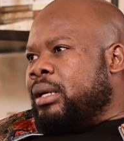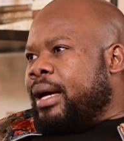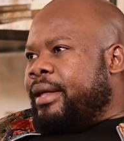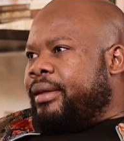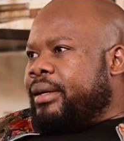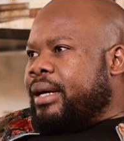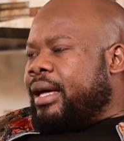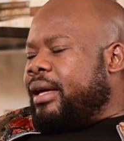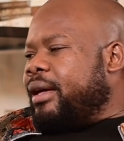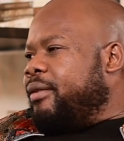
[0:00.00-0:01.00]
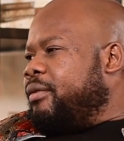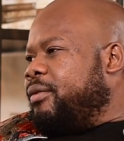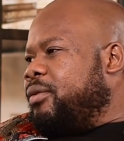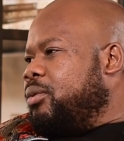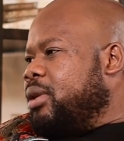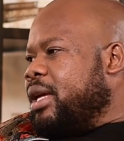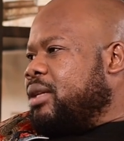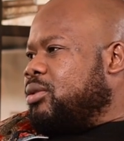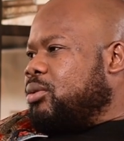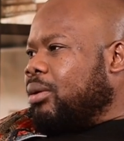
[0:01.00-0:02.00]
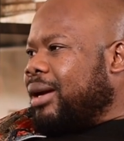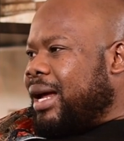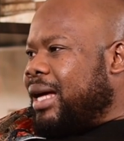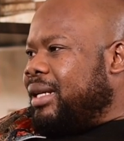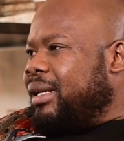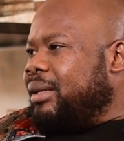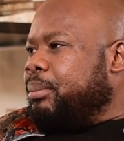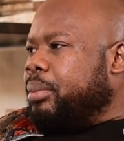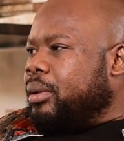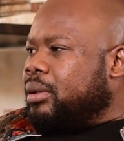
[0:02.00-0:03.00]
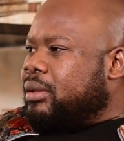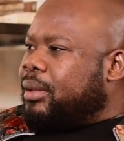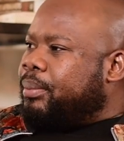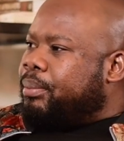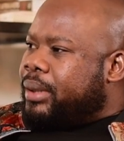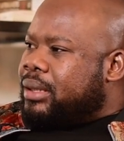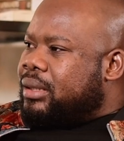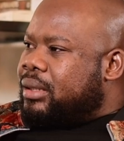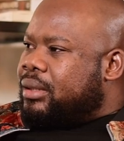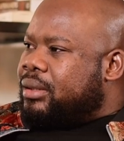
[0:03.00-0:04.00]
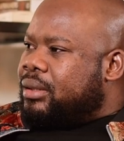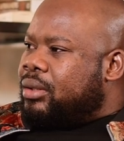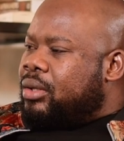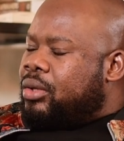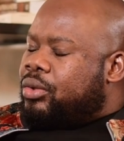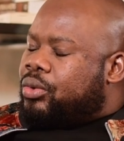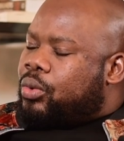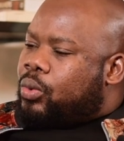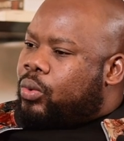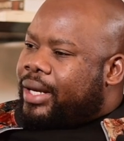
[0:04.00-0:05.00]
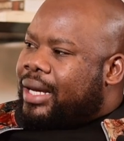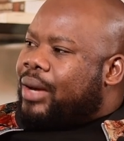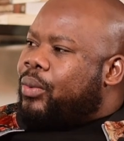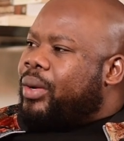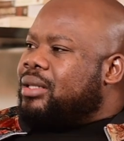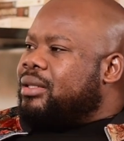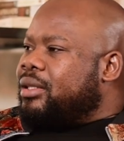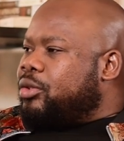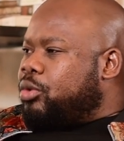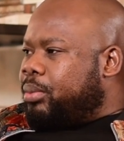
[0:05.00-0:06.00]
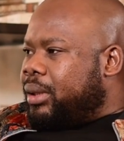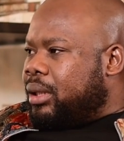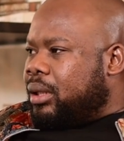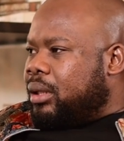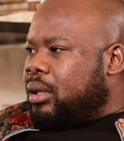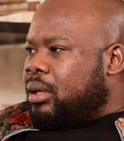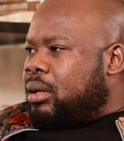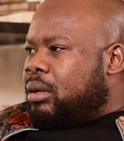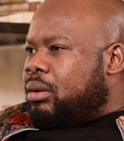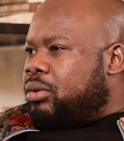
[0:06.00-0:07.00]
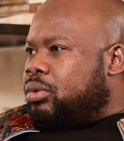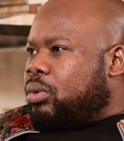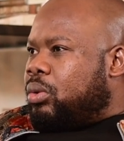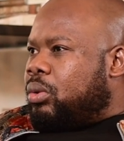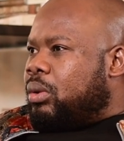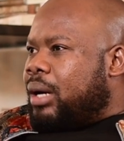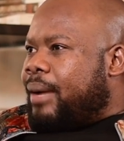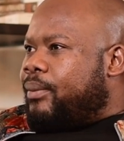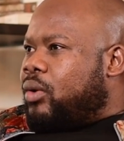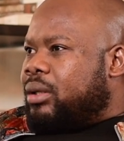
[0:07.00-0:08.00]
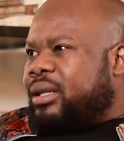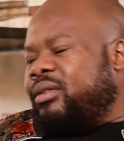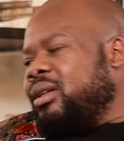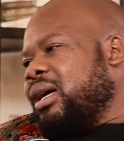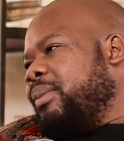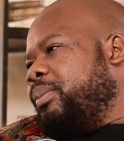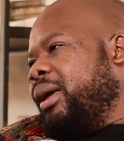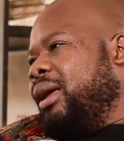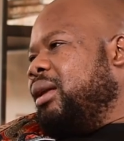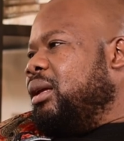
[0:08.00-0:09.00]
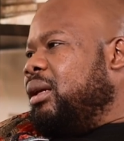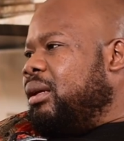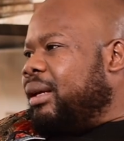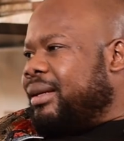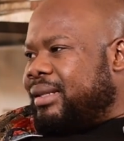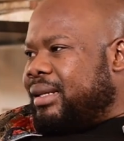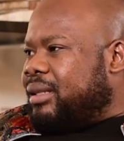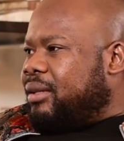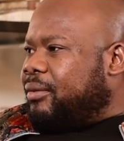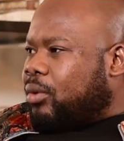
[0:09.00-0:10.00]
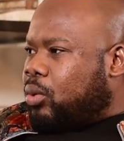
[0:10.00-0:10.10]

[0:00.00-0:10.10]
I think I have a few years to run and build the business mm-hmm. to where I want it to be. Mm-hmm. So I'm not giving up any executive